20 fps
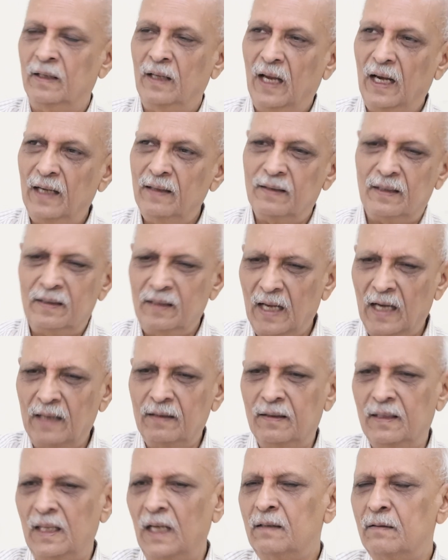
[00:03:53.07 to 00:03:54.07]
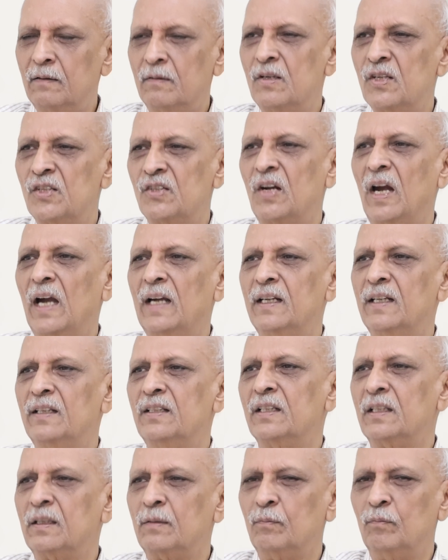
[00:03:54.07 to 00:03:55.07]
And at that
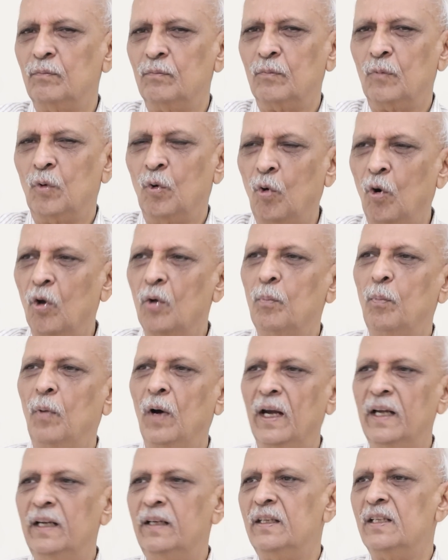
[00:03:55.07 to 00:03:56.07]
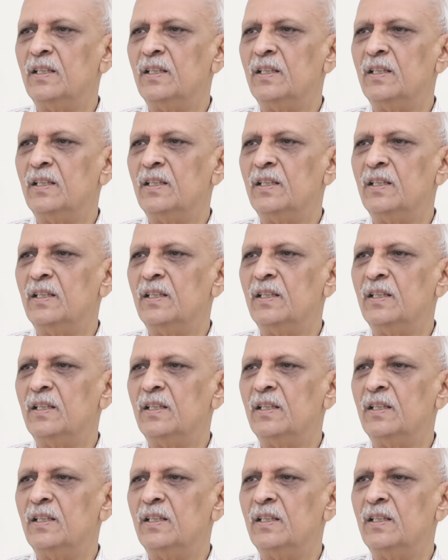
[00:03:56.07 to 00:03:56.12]
strategic cone point,